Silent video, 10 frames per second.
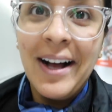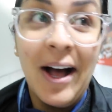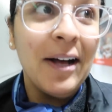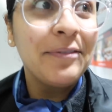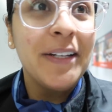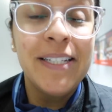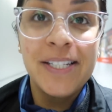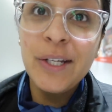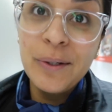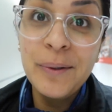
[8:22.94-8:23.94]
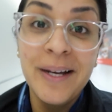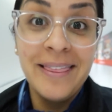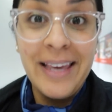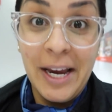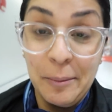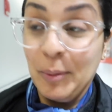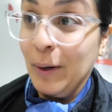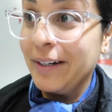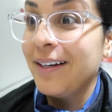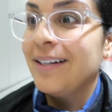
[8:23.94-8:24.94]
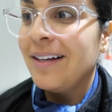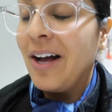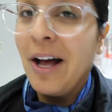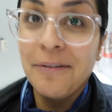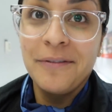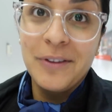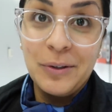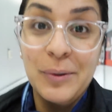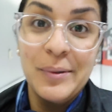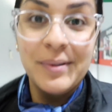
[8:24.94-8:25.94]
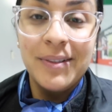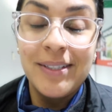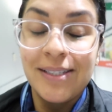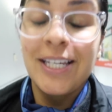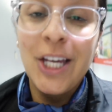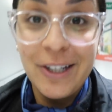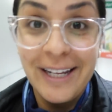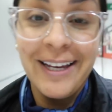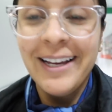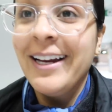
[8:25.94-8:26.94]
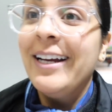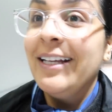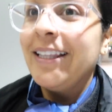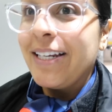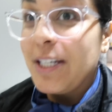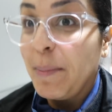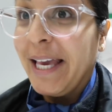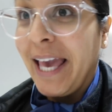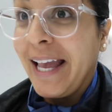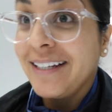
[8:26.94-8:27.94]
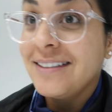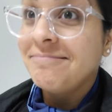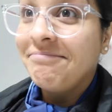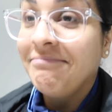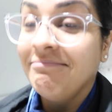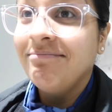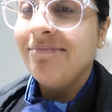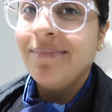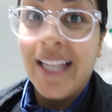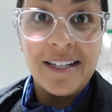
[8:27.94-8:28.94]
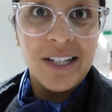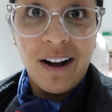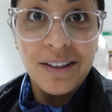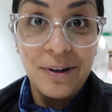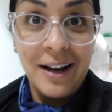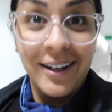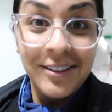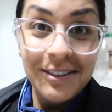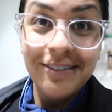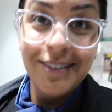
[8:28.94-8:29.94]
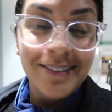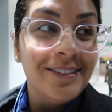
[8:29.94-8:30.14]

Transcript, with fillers: Off to the airport, off through security, then to my gate, then to Colorado.